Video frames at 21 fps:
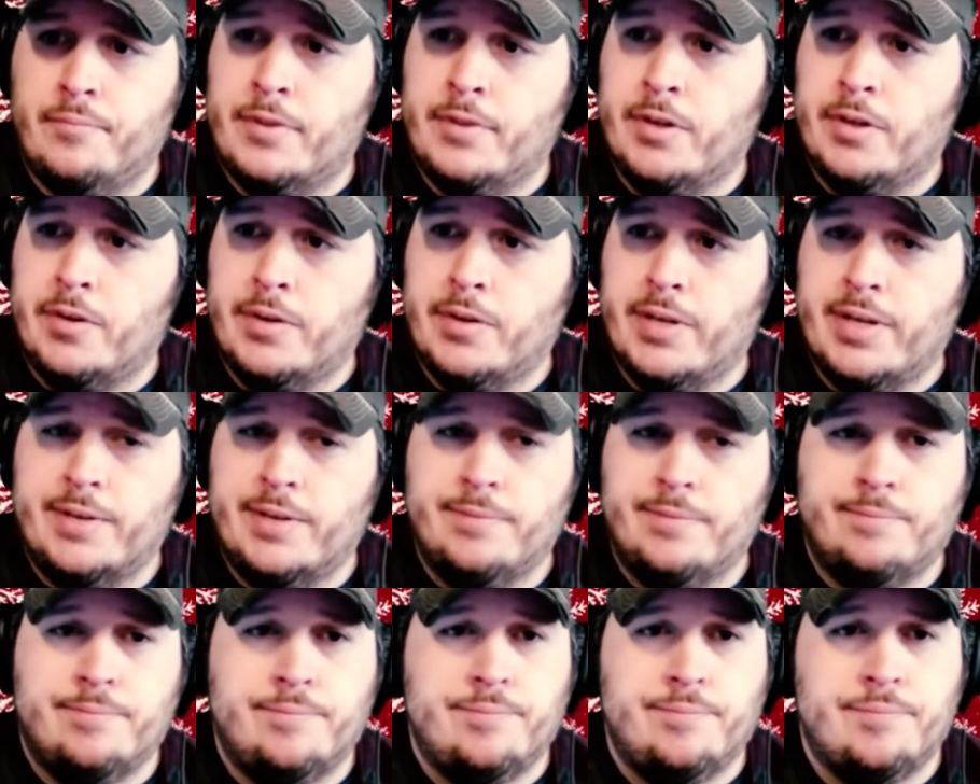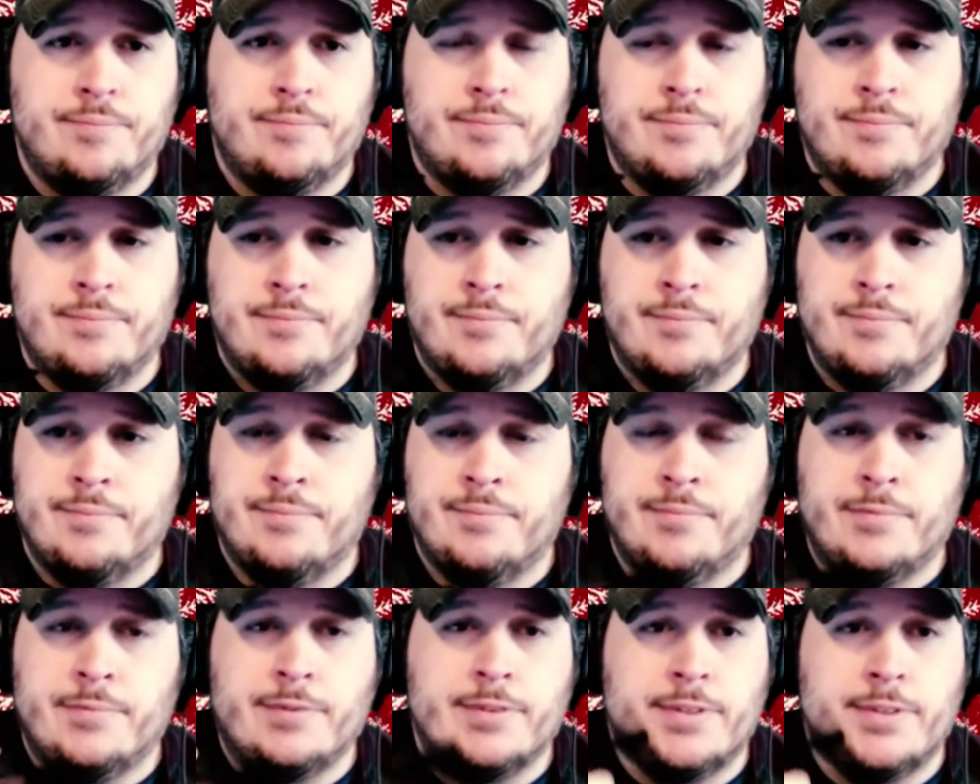Okay.
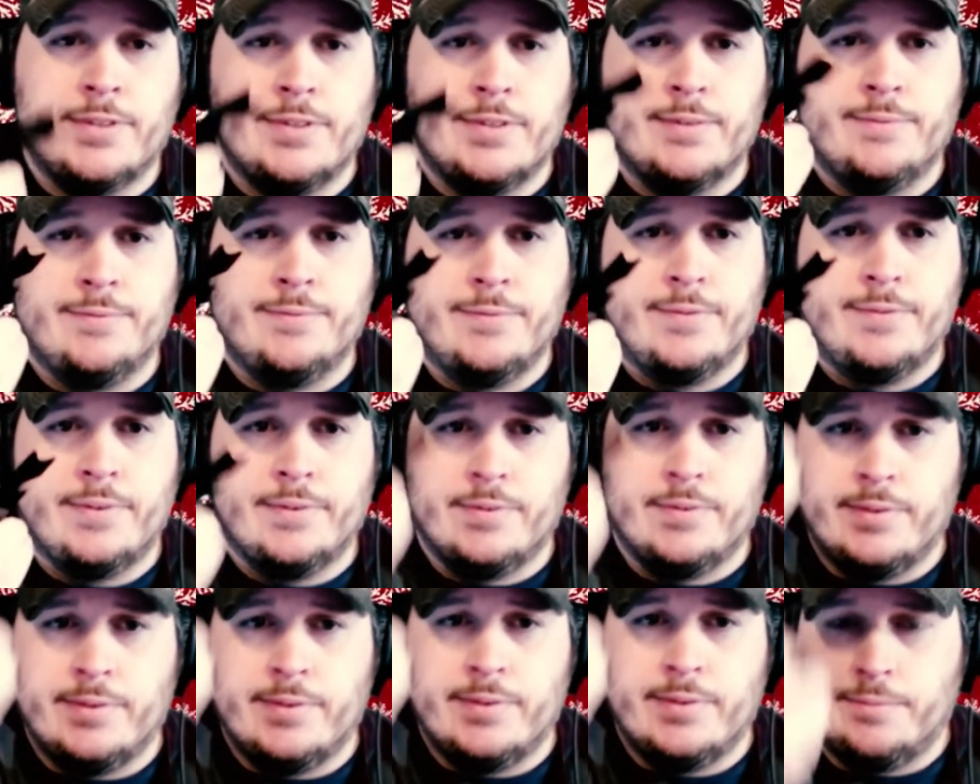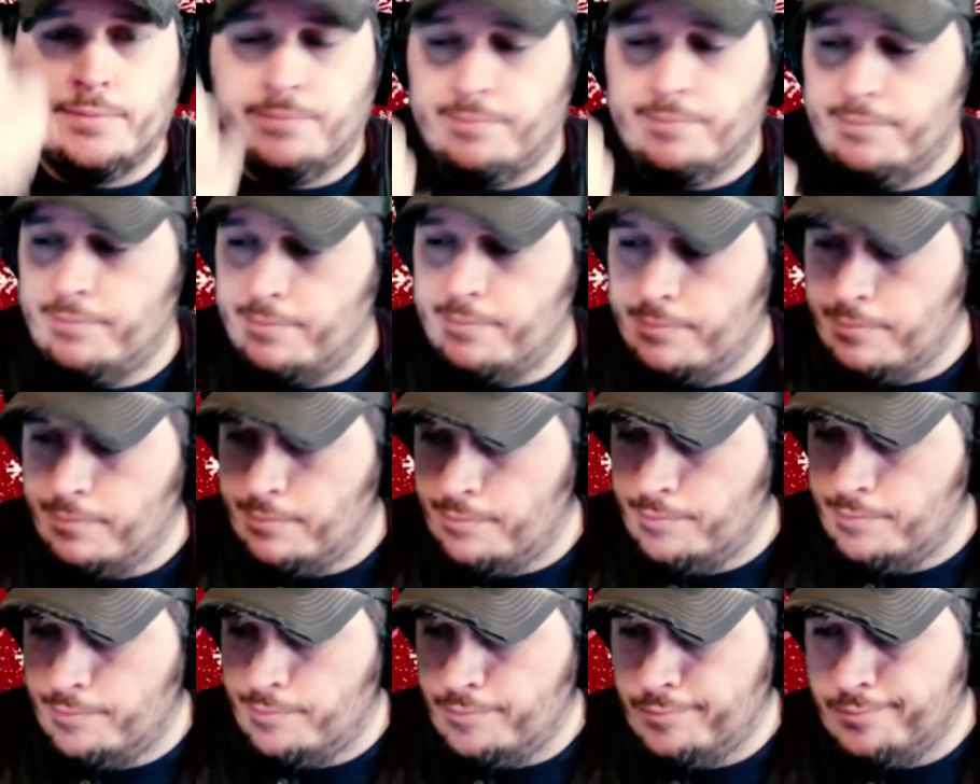Oh, never needed.
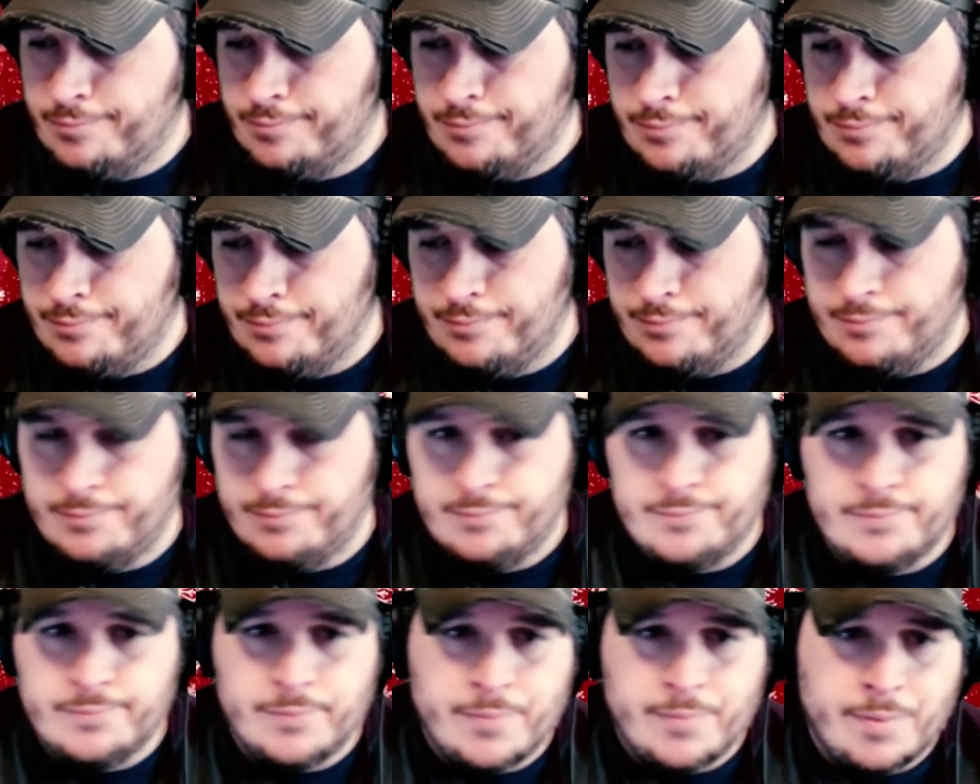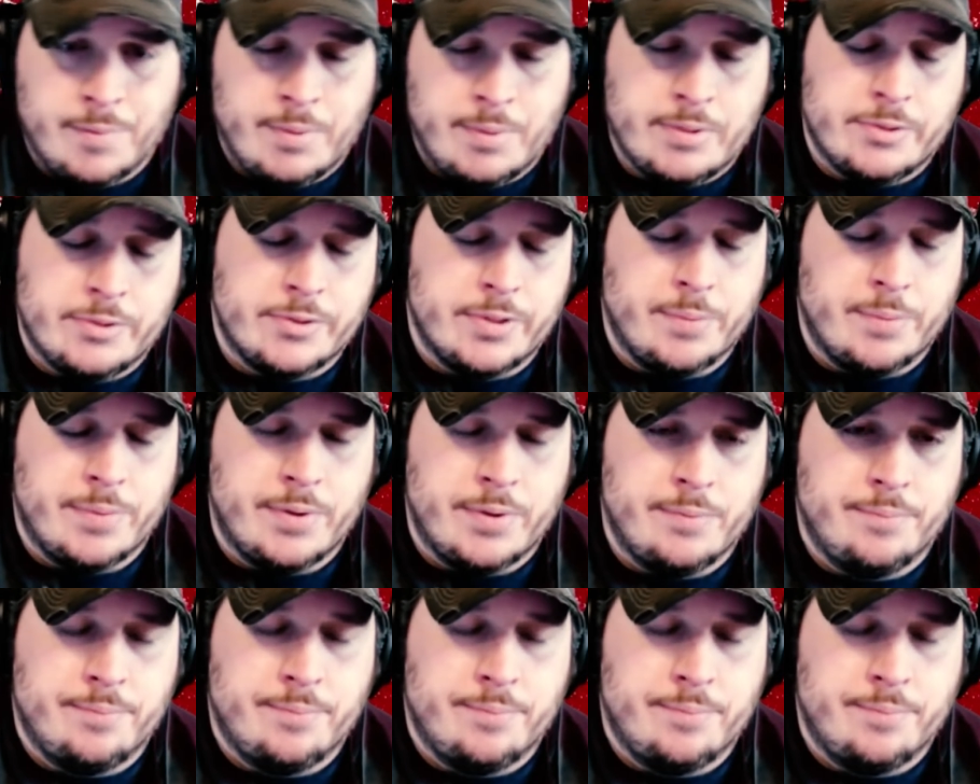All right, there's something.